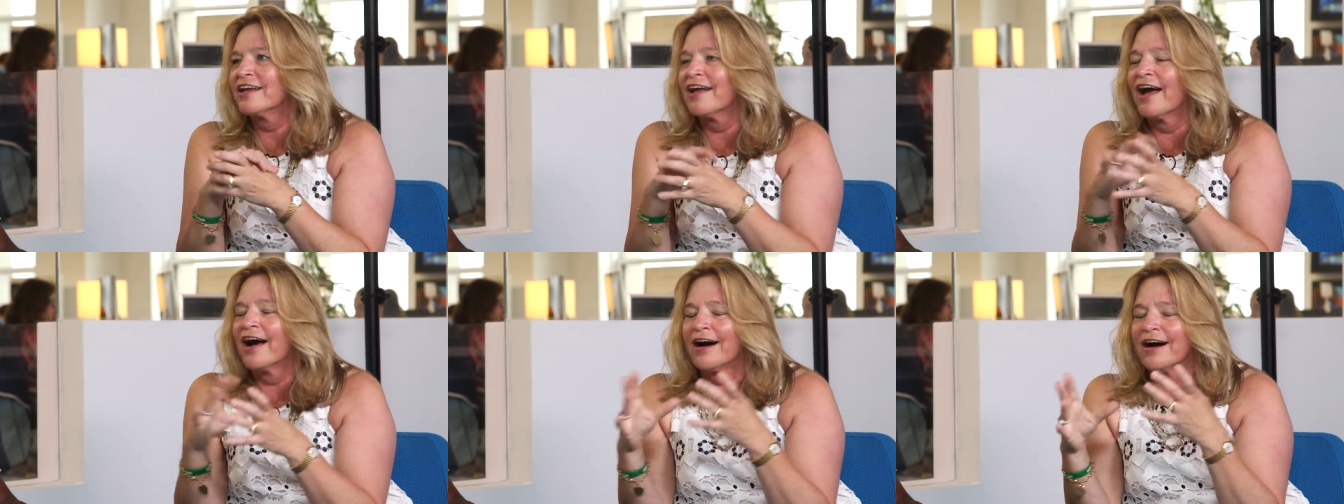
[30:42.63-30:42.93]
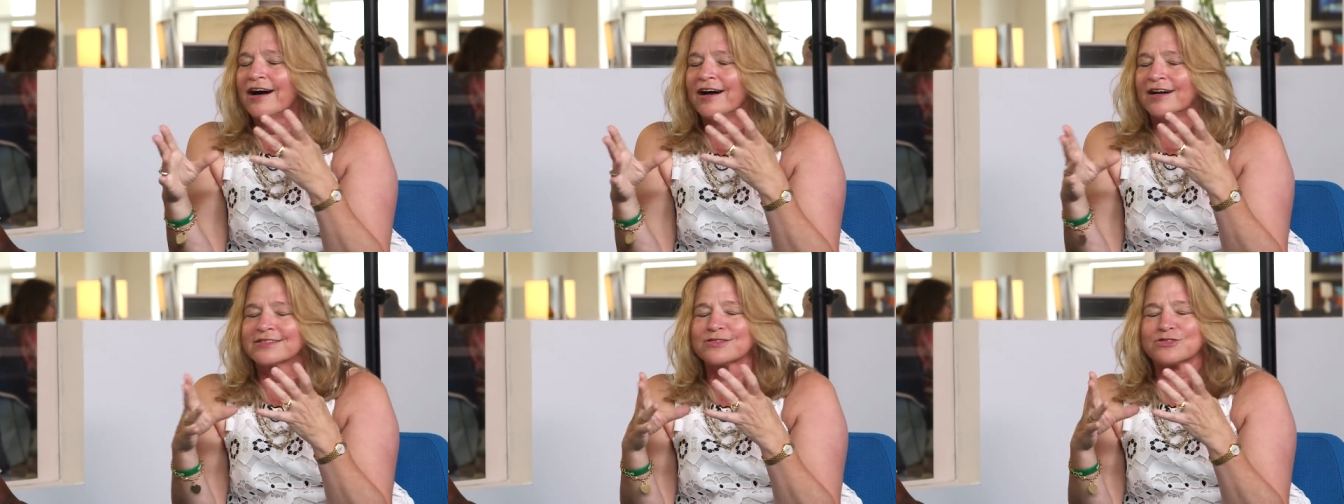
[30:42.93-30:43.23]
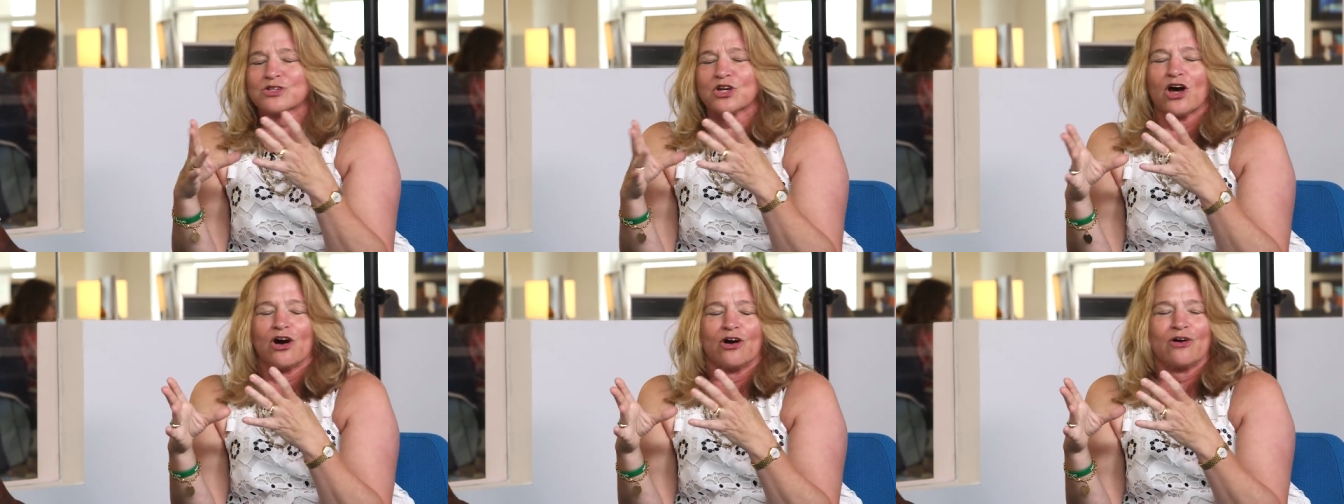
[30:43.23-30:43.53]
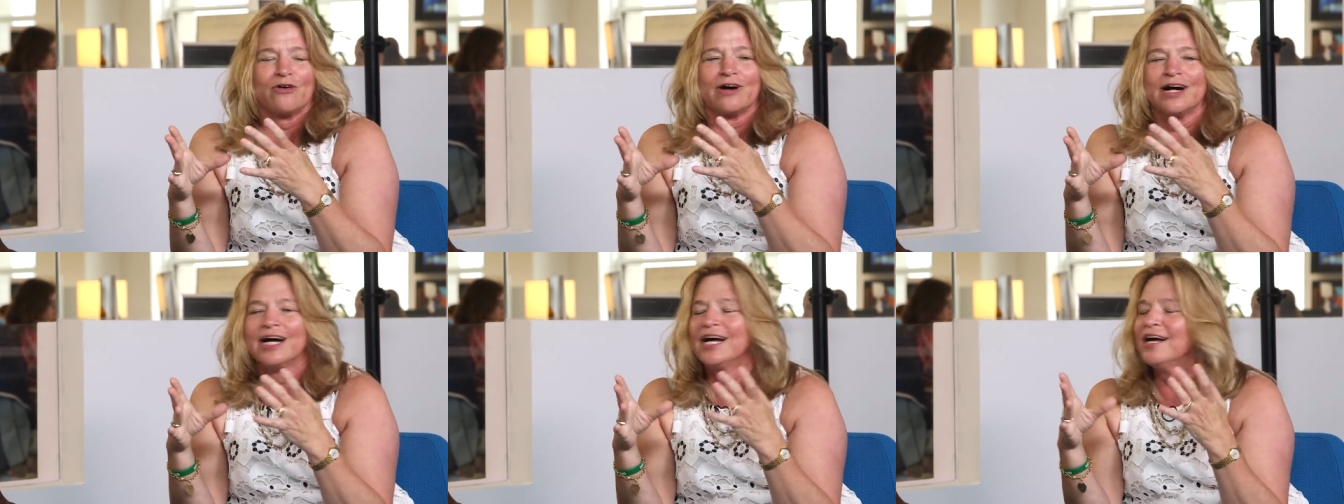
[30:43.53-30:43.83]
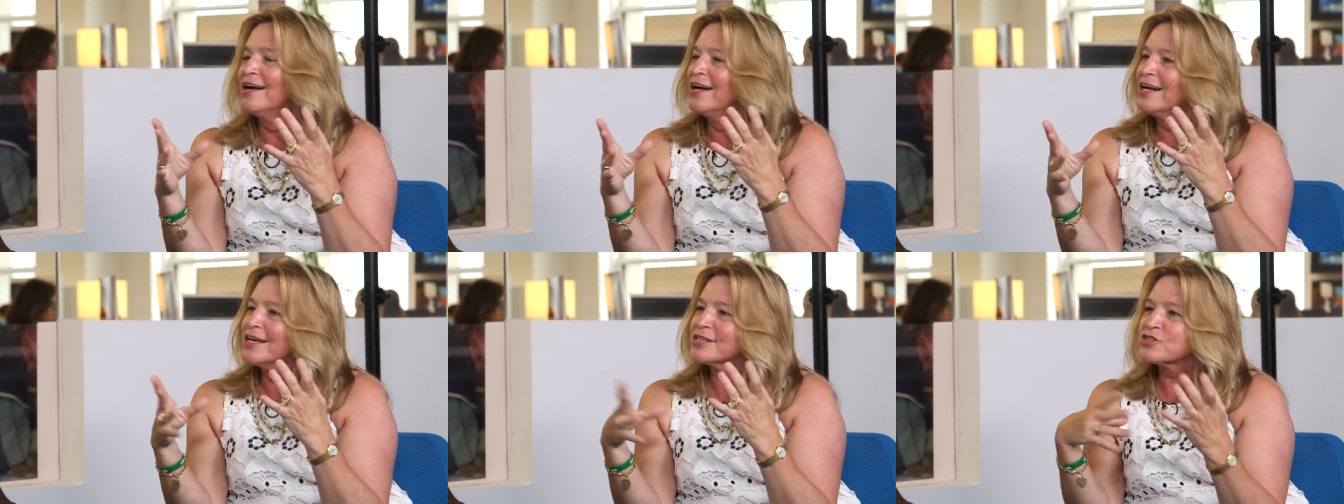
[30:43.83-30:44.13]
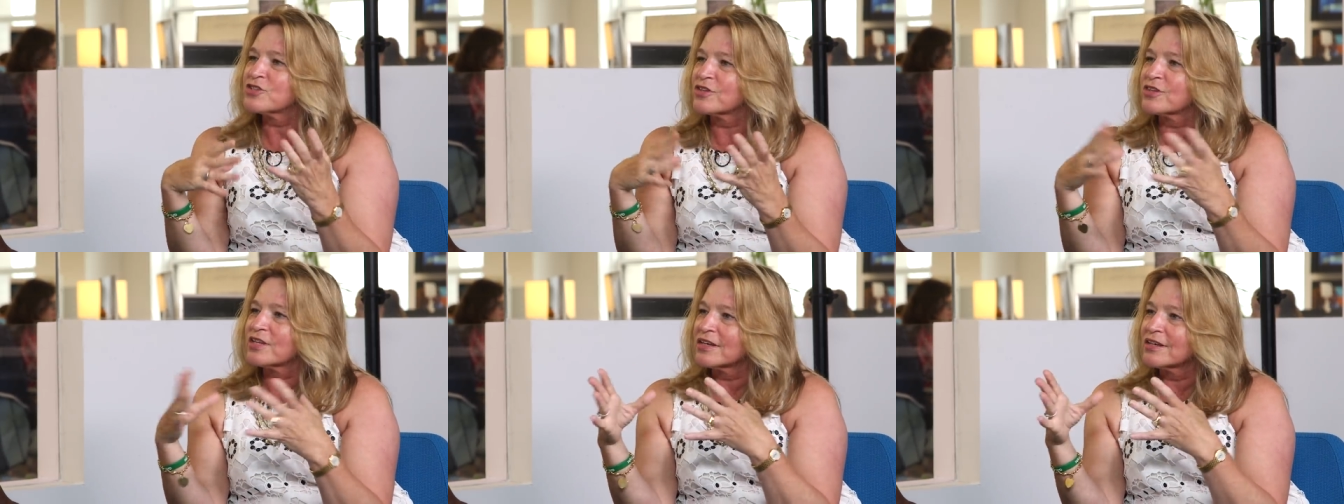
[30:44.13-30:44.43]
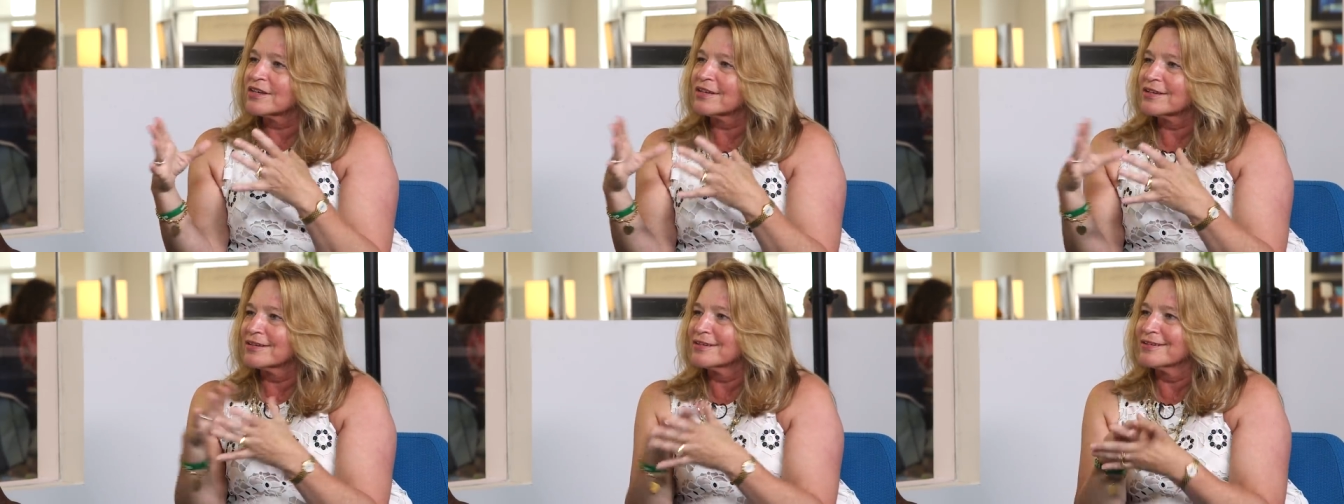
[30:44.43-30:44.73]
Yes, death, right. So, NASA so
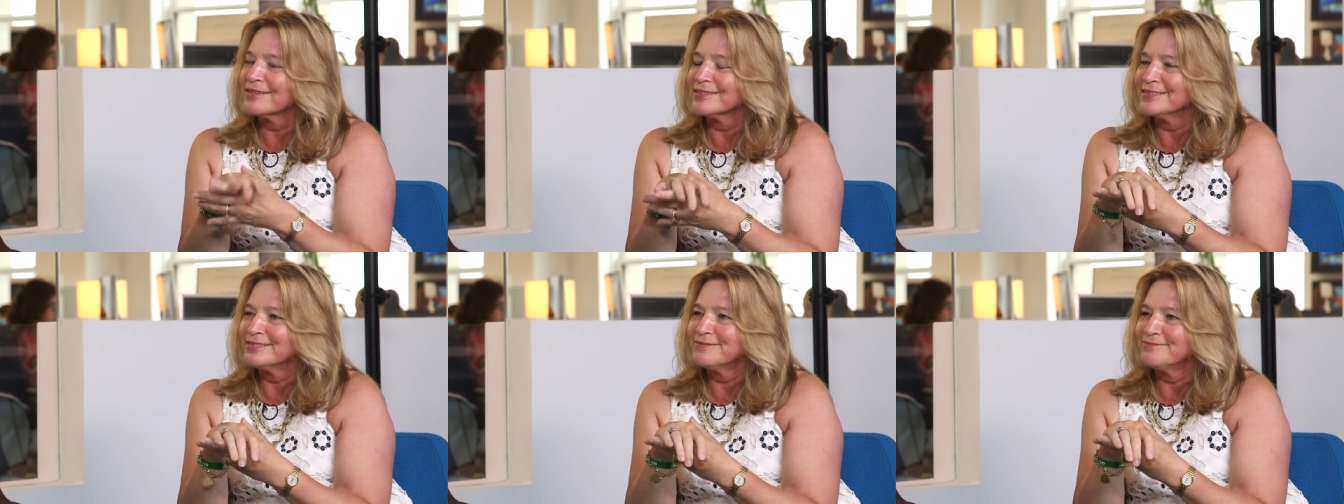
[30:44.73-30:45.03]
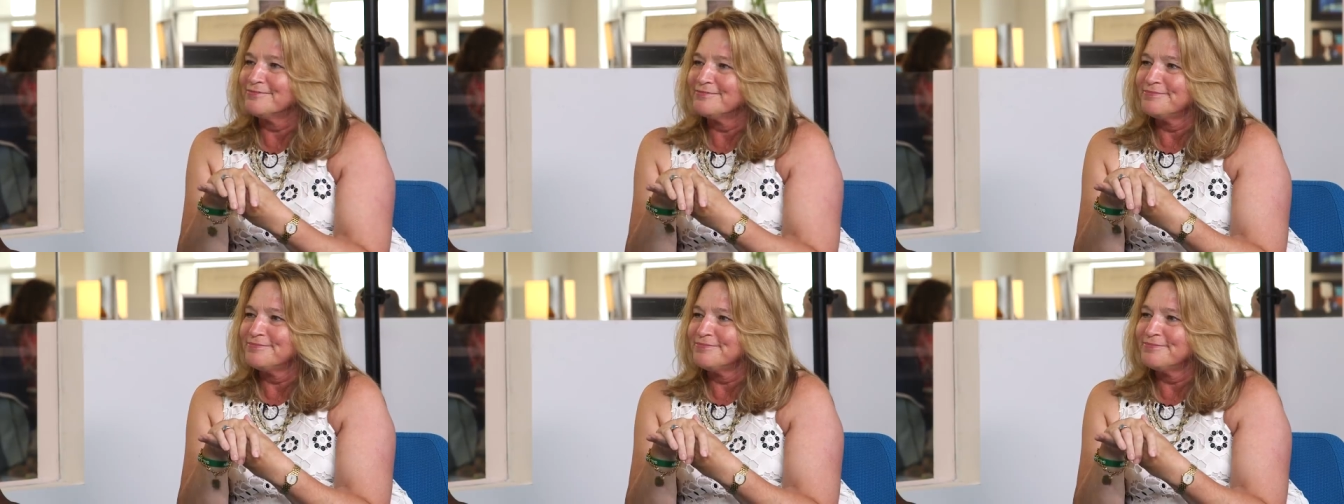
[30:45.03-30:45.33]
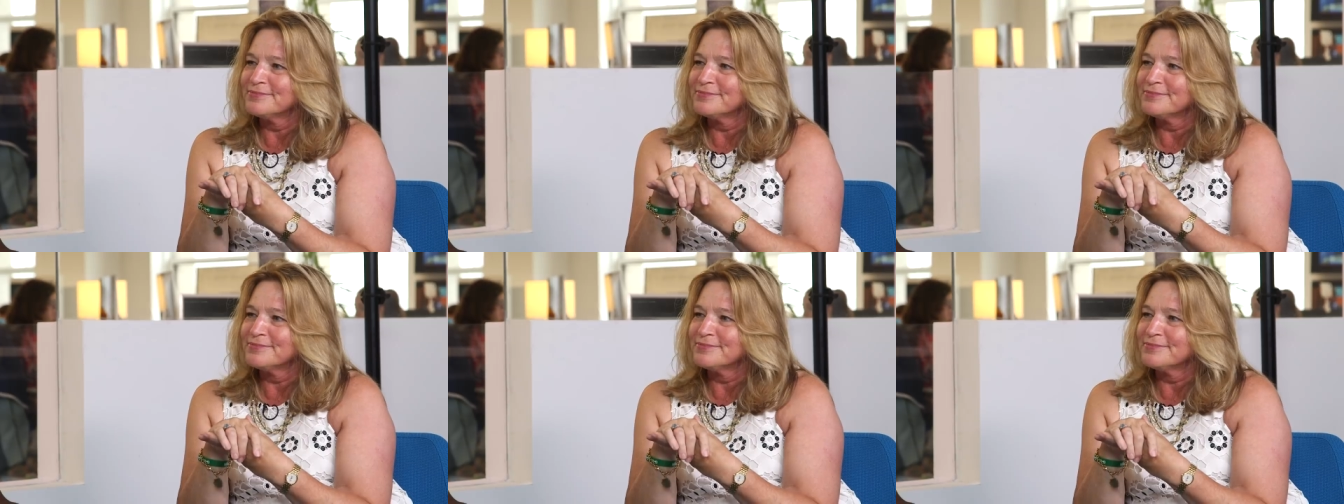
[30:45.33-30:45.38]
they, for death.